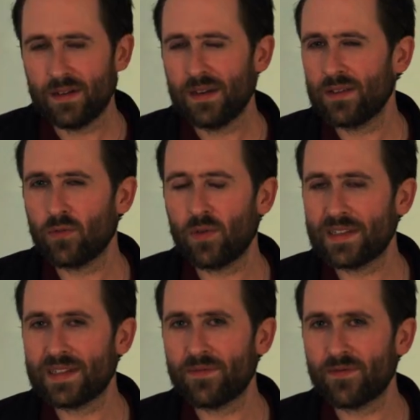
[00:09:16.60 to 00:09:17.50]
It's always
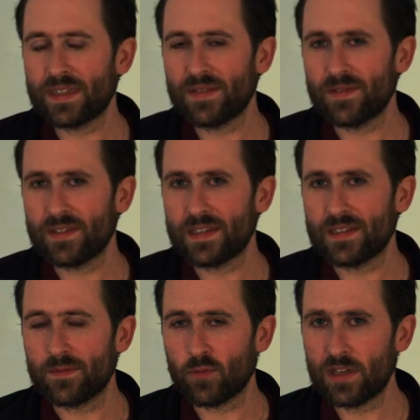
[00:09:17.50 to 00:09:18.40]
different for different
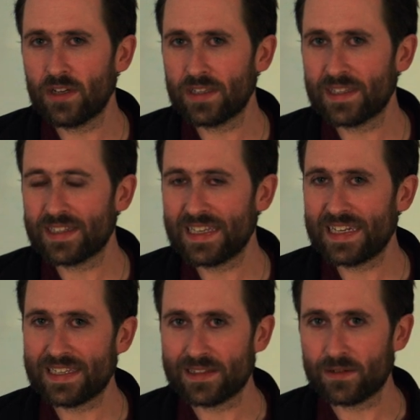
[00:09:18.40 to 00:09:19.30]
systems. We're using
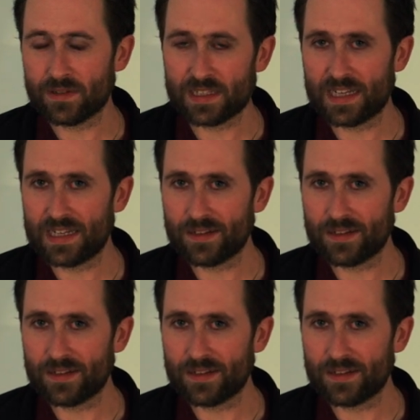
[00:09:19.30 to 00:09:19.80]
Cinestill today,